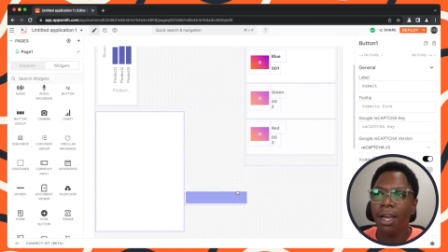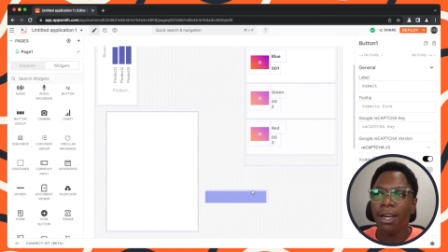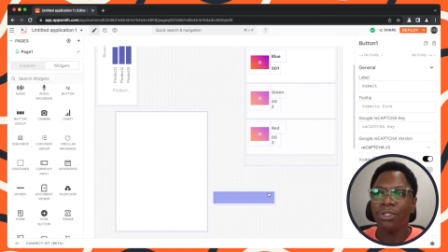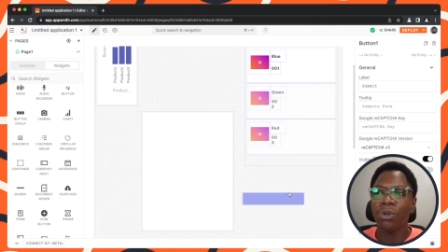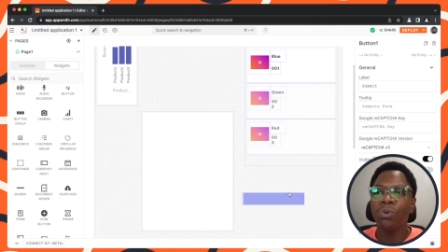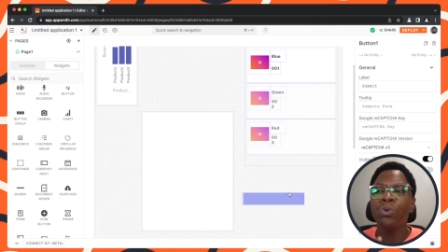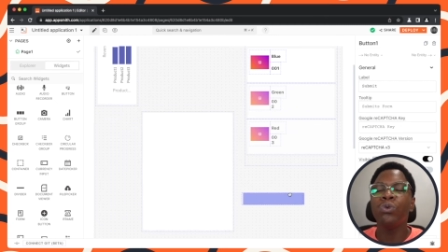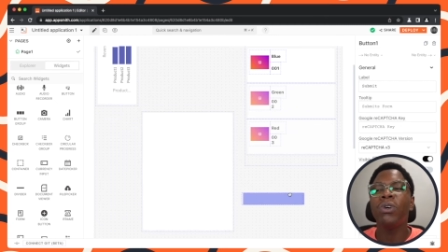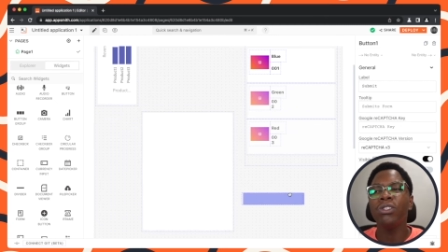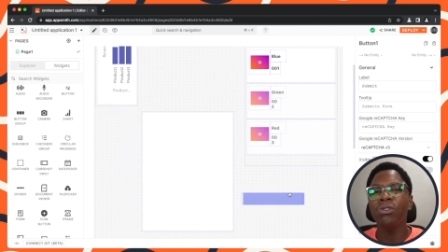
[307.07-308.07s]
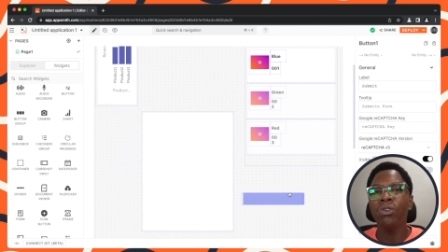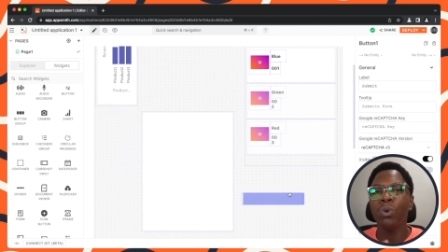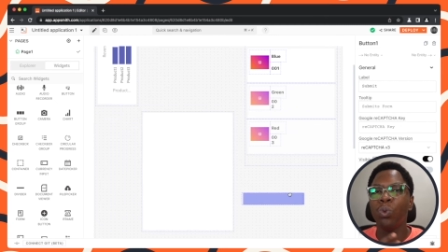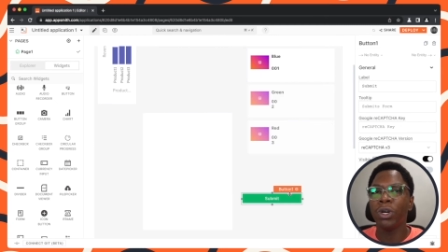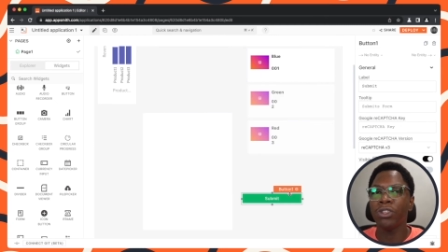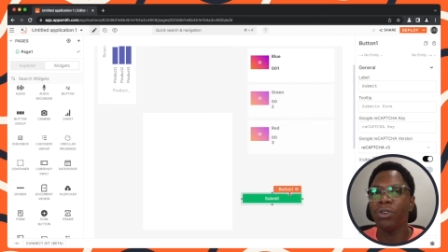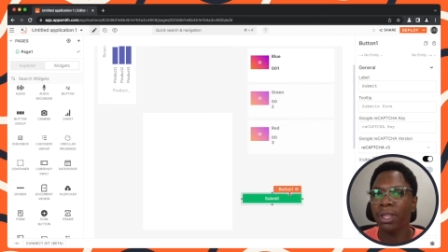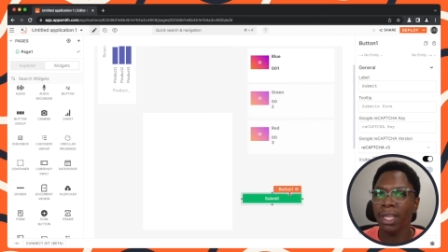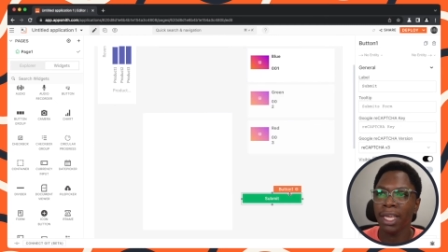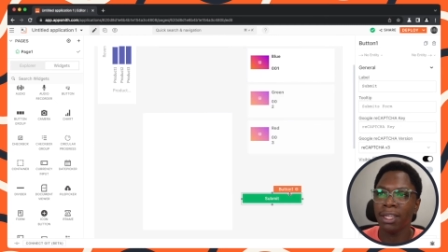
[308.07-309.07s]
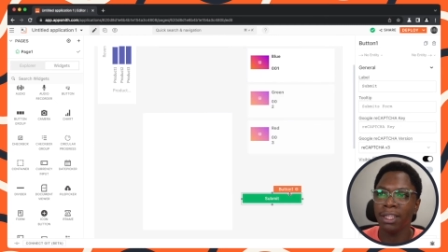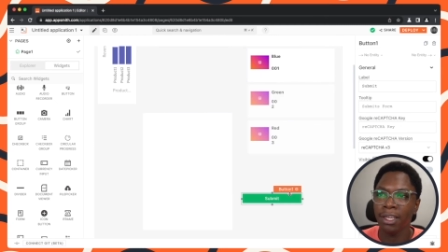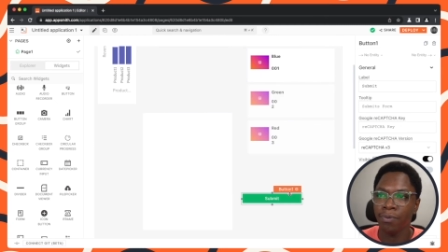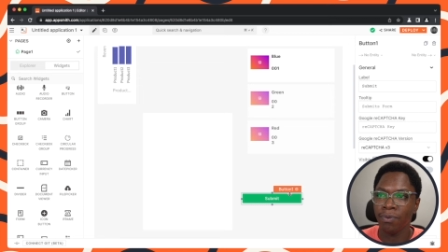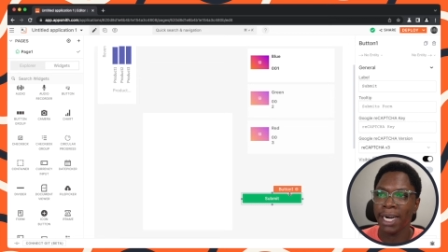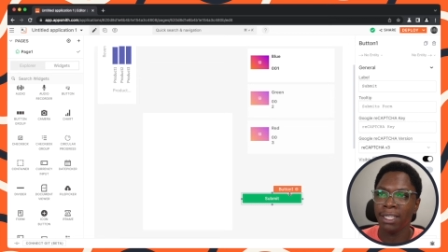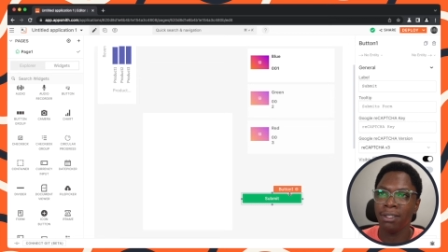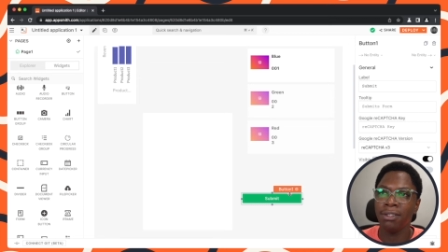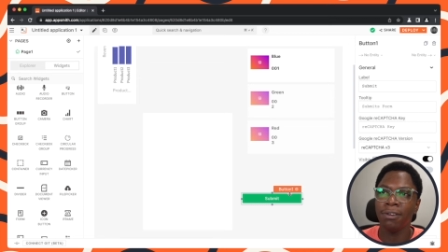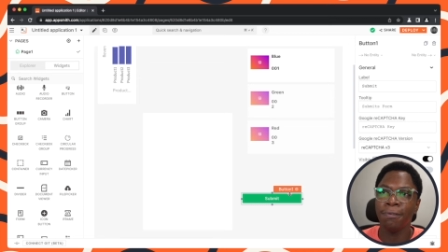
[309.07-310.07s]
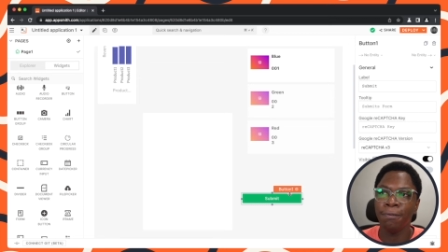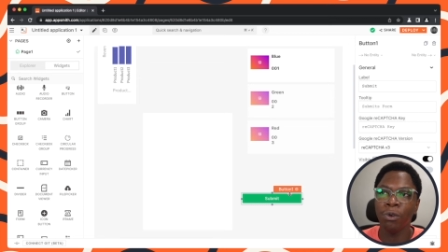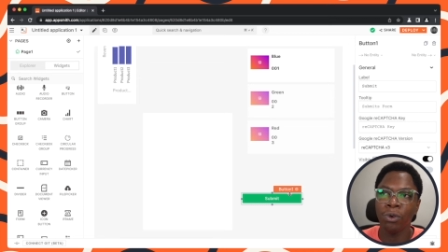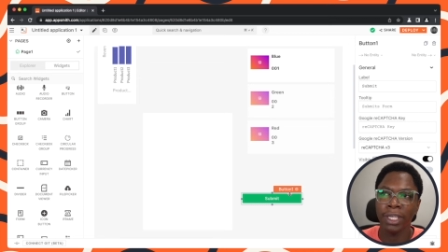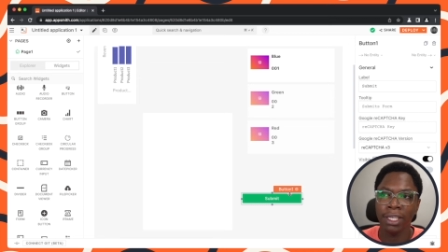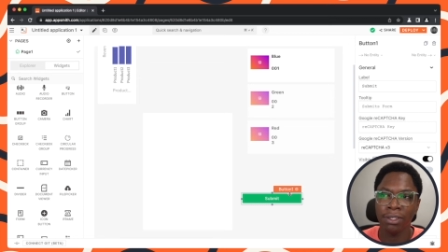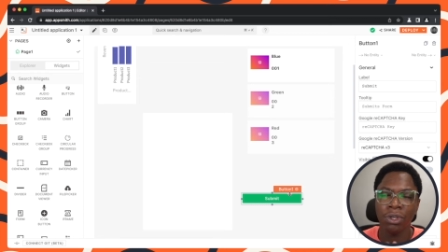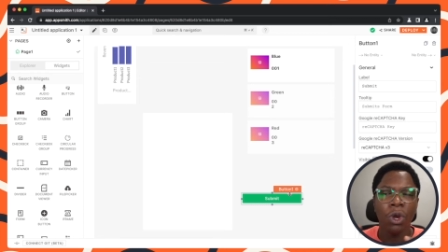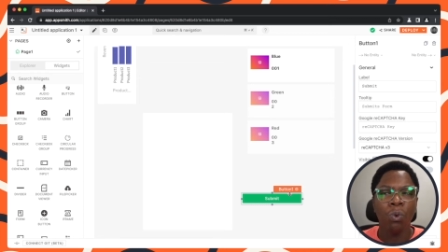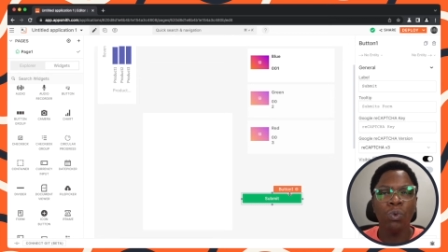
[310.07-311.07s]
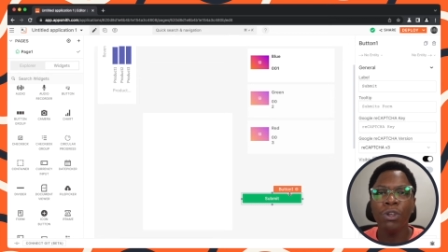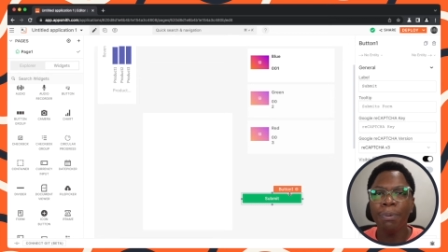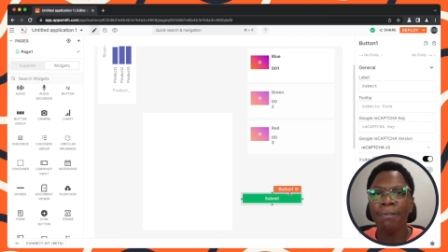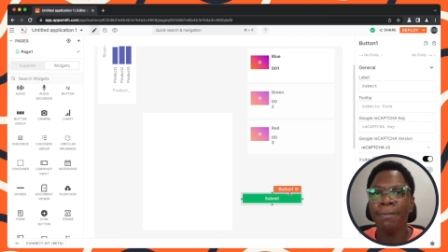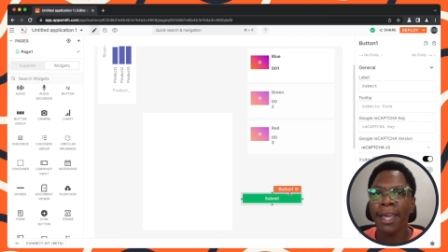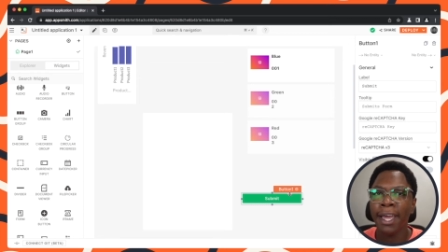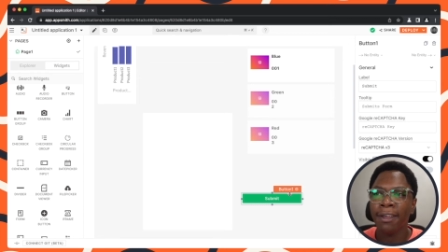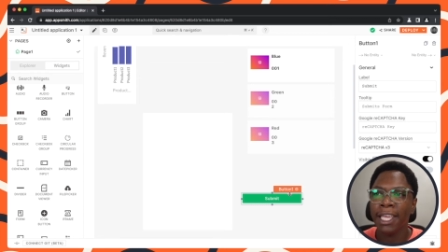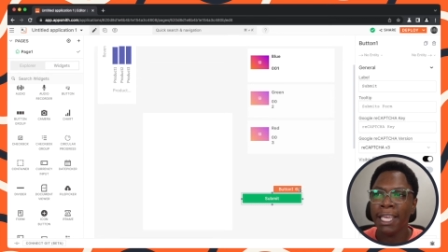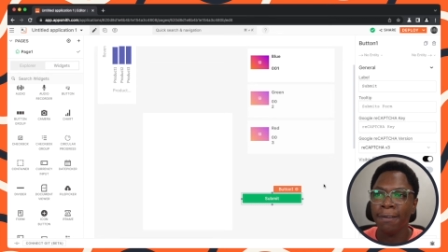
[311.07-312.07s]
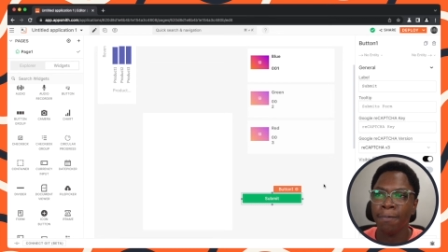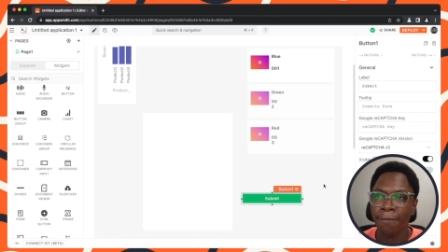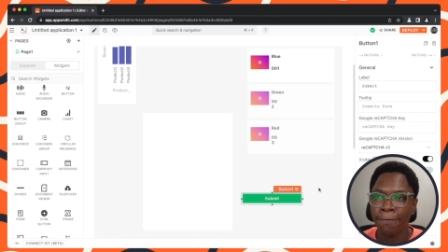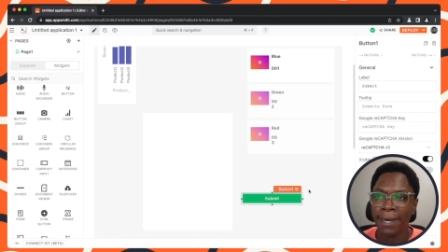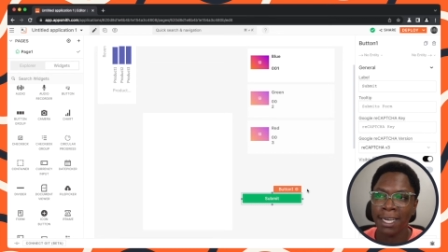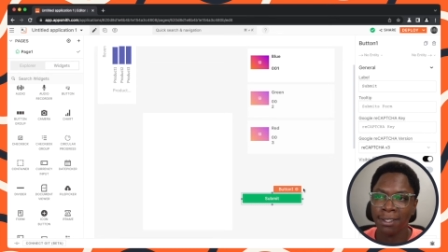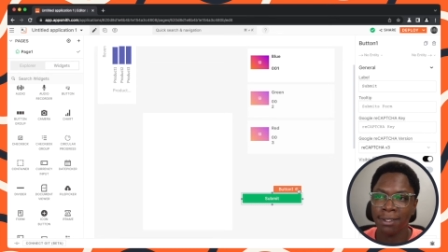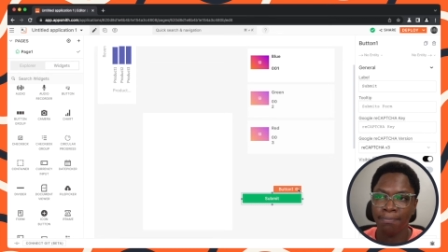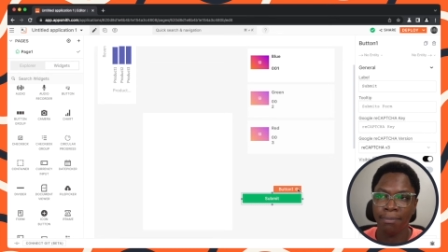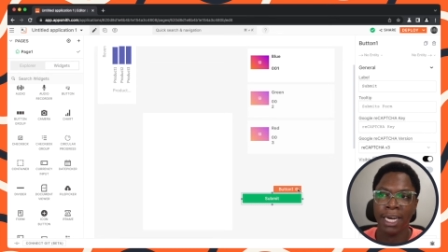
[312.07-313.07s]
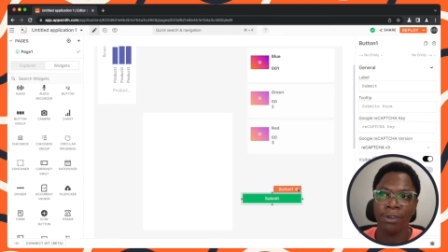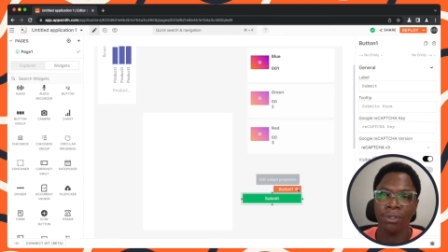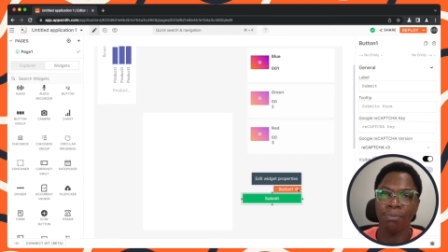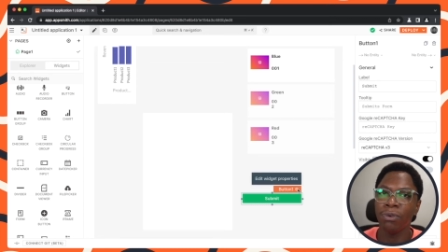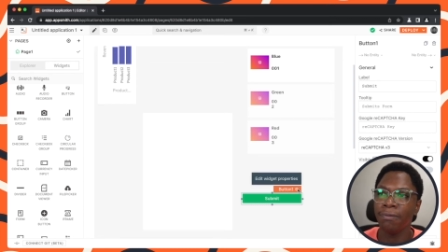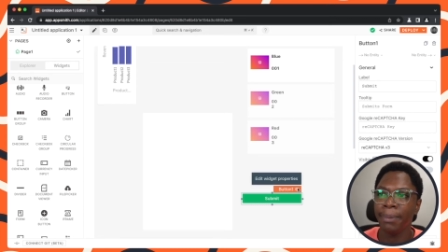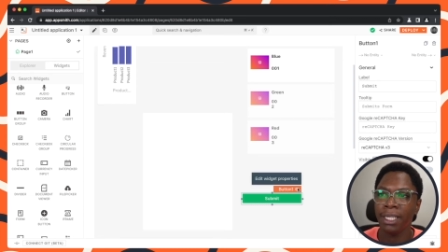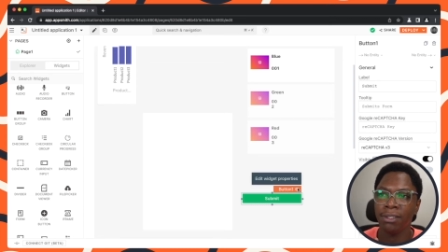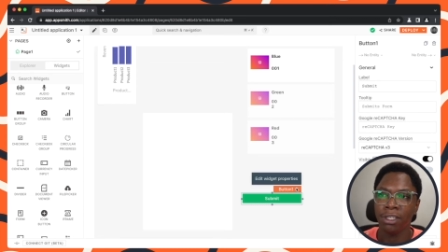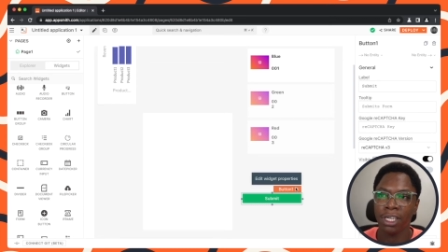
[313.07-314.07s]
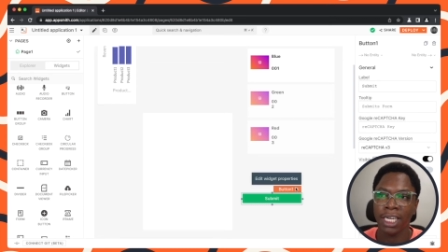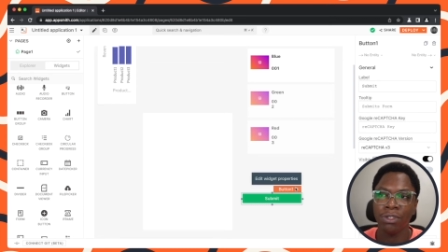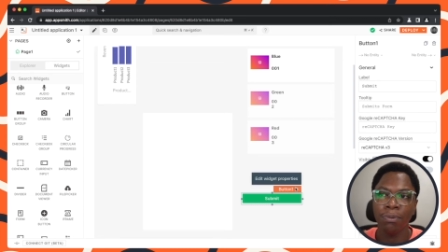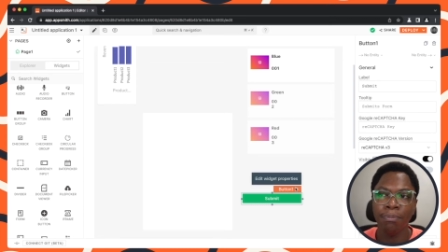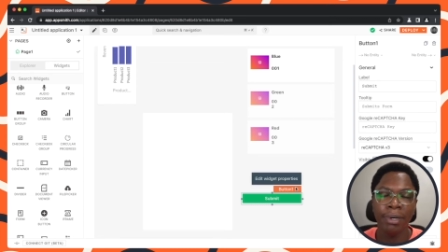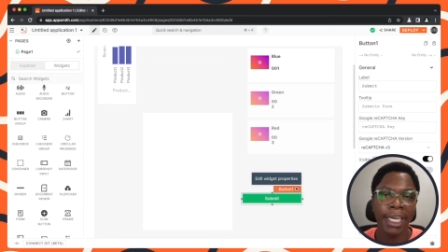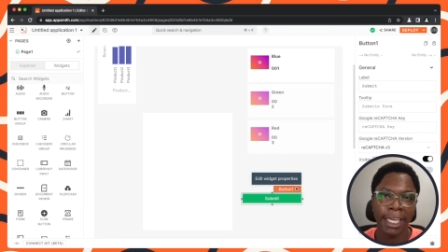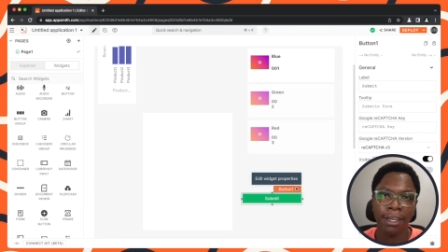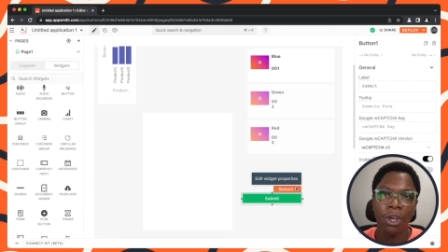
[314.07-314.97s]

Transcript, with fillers: so would want to know what you think the right flow is would you prefer a fast mouse movement in order to bring